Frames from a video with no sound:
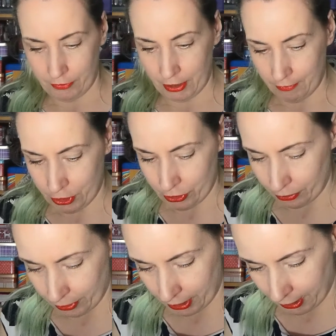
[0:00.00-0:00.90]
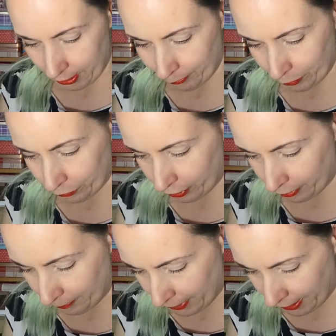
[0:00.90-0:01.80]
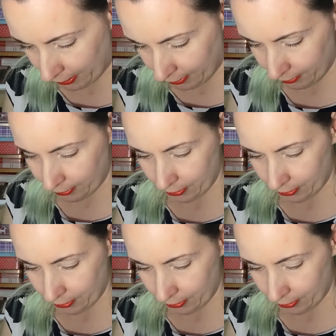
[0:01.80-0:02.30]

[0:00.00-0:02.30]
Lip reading: of the original that it comes from here.